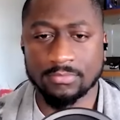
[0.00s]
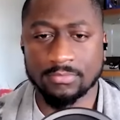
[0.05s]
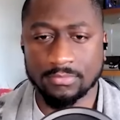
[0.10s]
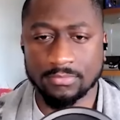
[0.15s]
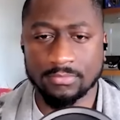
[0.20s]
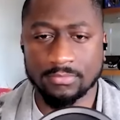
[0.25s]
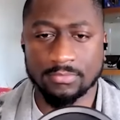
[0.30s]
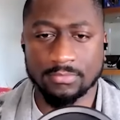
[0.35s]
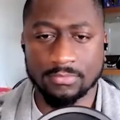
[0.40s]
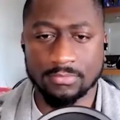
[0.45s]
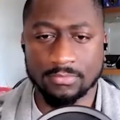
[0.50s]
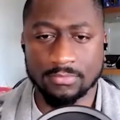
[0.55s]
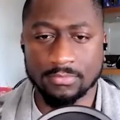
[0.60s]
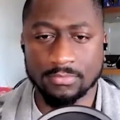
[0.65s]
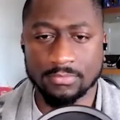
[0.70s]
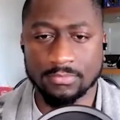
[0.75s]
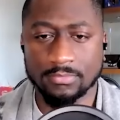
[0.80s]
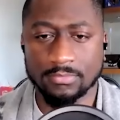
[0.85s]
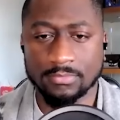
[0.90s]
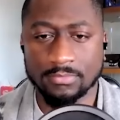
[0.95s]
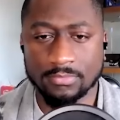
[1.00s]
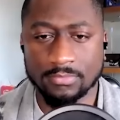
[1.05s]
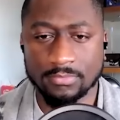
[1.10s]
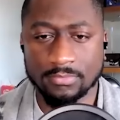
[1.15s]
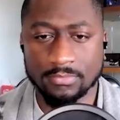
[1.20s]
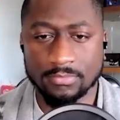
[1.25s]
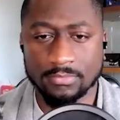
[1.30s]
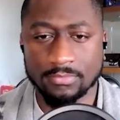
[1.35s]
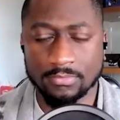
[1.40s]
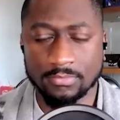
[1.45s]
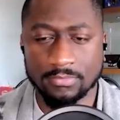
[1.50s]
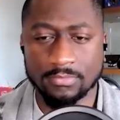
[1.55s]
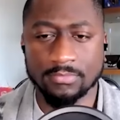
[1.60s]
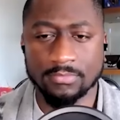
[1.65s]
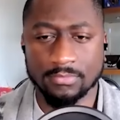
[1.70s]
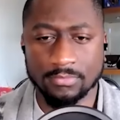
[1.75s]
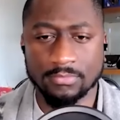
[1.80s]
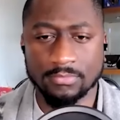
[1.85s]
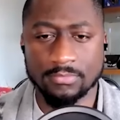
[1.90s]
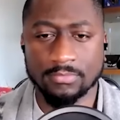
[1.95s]

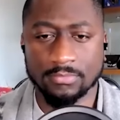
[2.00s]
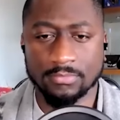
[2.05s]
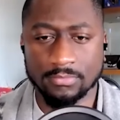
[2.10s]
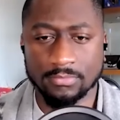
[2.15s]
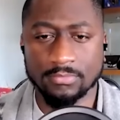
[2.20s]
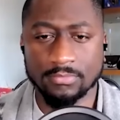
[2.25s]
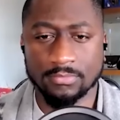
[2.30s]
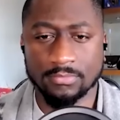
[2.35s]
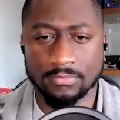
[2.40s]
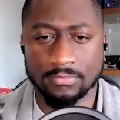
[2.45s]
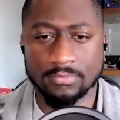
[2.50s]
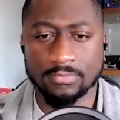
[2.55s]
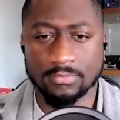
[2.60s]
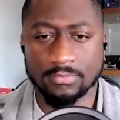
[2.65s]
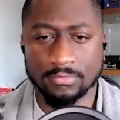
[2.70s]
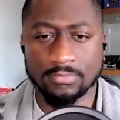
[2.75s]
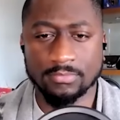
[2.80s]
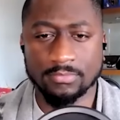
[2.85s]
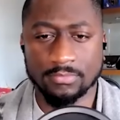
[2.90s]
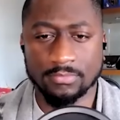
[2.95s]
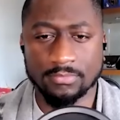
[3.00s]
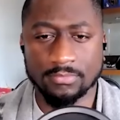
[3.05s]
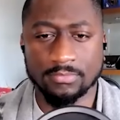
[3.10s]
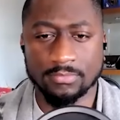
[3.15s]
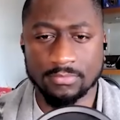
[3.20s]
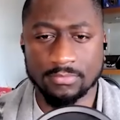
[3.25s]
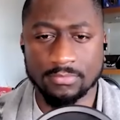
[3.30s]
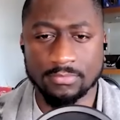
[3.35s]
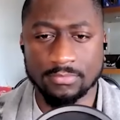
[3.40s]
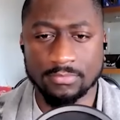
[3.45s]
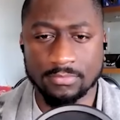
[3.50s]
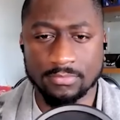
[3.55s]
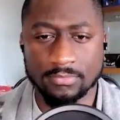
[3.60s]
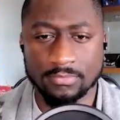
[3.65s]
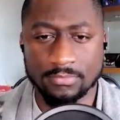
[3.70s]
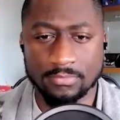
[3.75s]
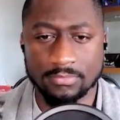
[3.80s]
[no speech]